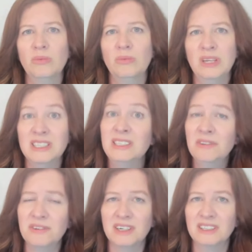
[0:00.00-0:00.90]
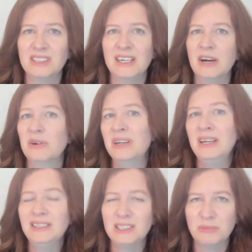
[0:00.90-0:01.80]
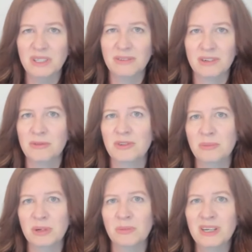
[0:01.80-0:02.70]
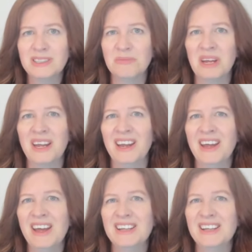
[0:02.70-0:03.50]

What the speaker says: it's different and how it needs to be different from your resume,